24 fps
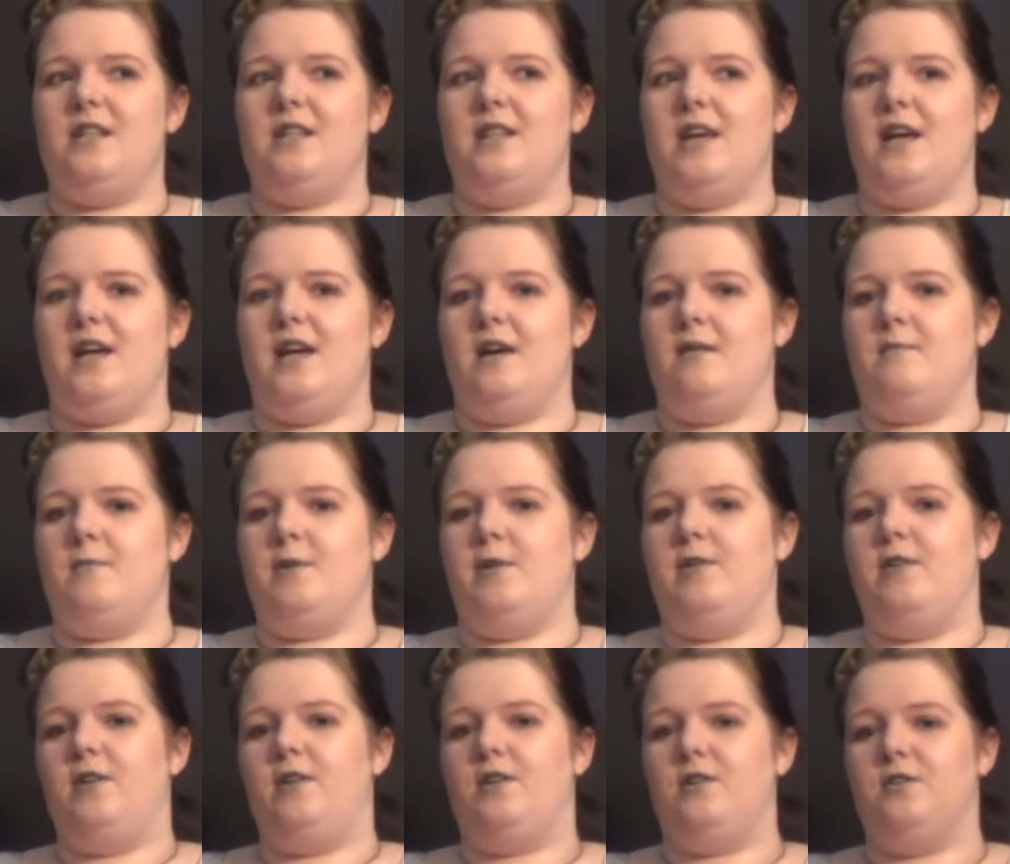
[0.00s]
that I'm
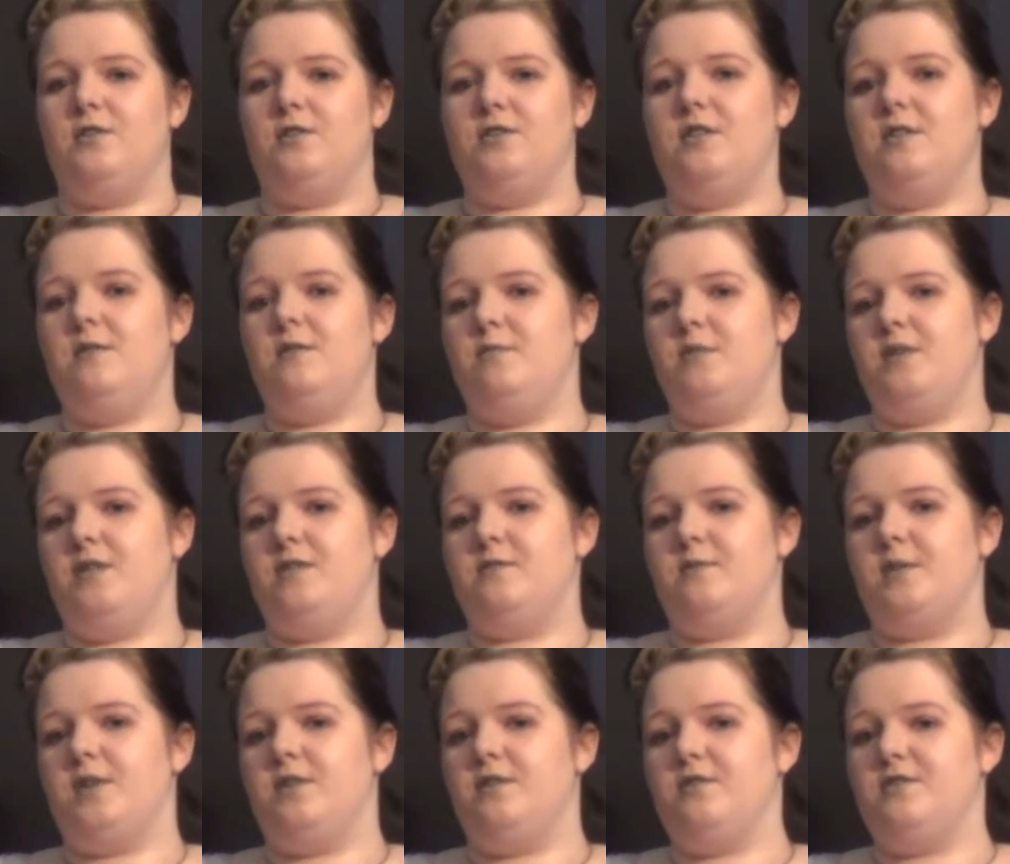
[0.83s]
wearing a corset
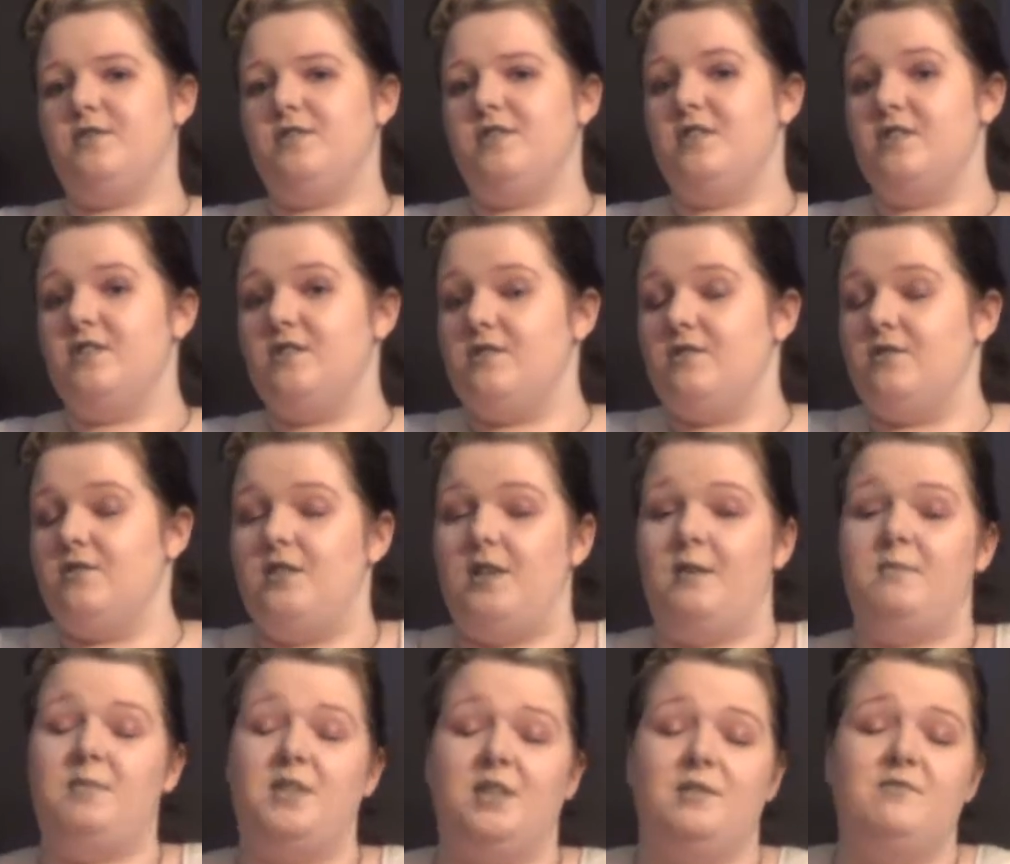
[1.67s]
because my corsets are so
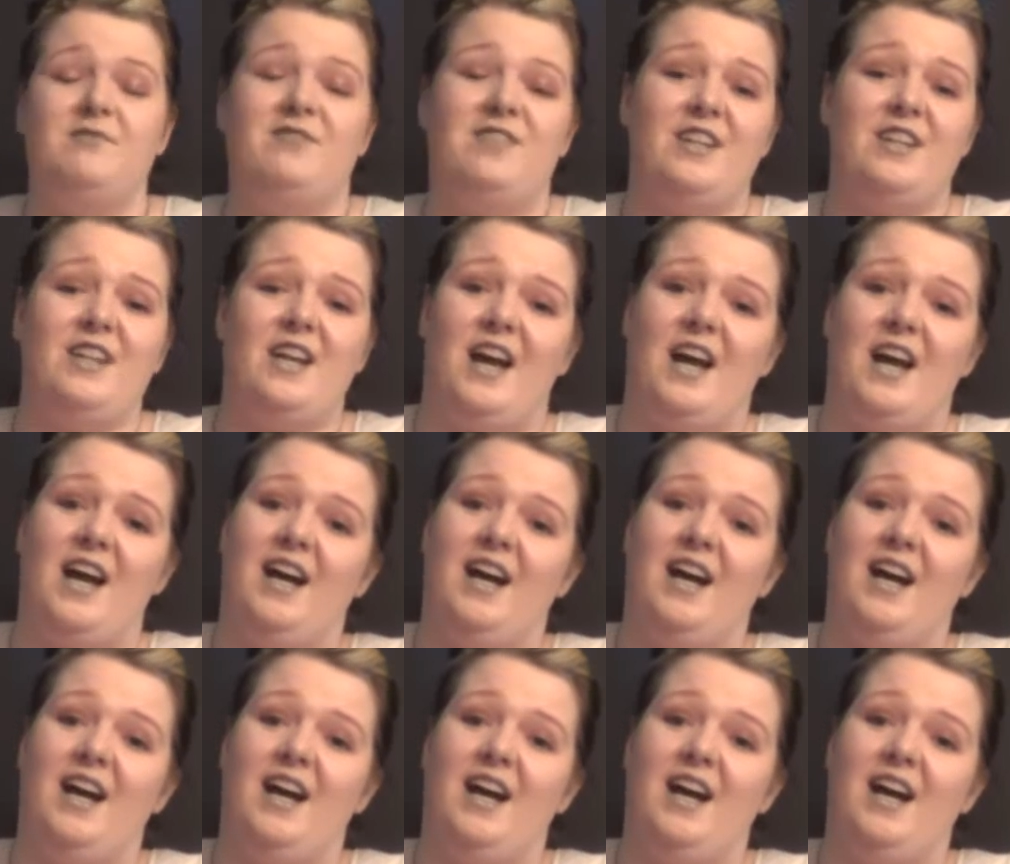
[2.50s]
damn comfy,